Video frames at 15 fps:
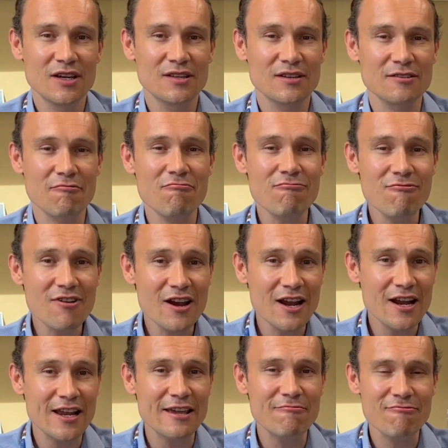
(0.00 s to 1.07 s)
There's a
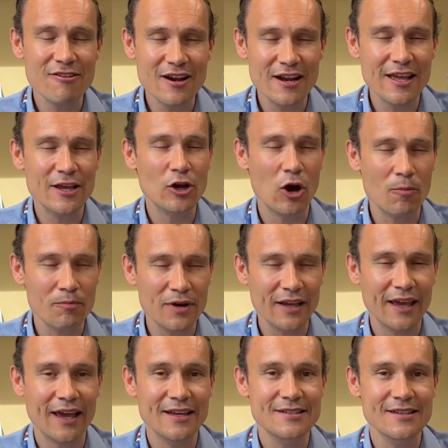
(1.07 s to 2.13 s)
really
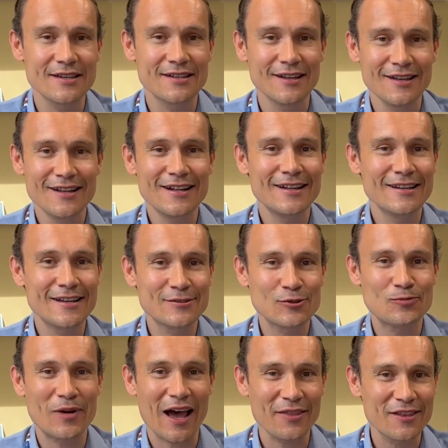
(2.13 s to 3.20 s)
complicated
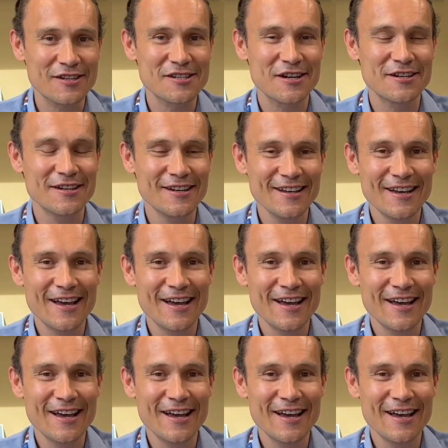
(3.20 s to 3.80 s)
little pathogen,